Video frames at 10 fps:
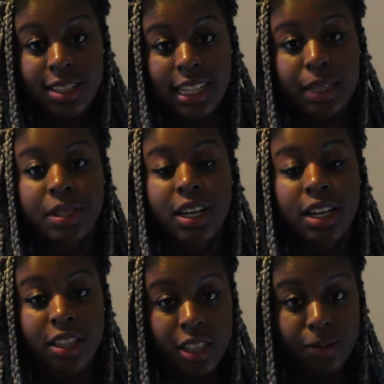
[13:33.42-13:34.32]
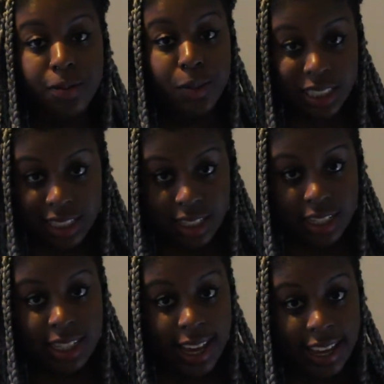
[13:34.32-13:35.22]
tips, the jump from
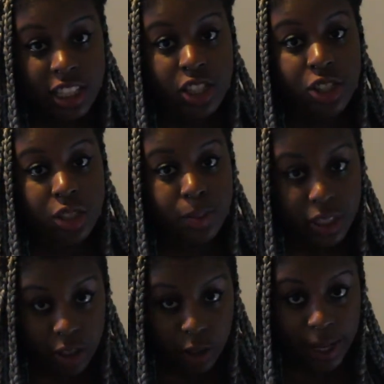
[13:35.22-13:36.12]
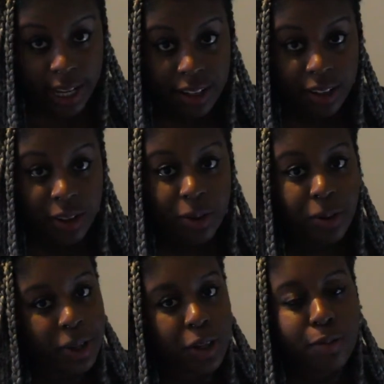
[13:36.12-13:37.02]
GCSE to AS shouldn't be too bad,
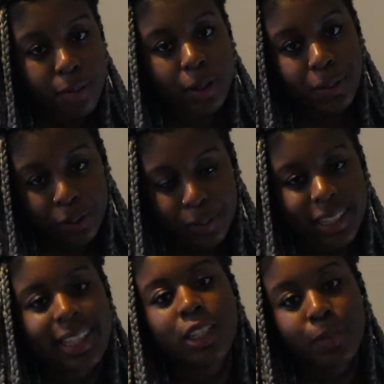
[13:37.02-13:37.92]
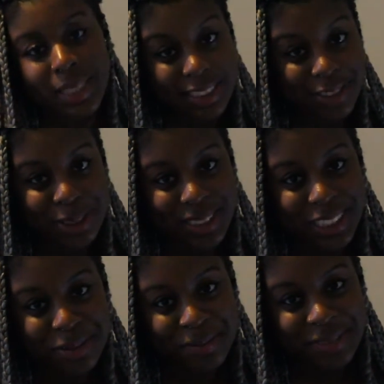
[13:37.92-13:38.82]
although it probably will be a little bit difficult still.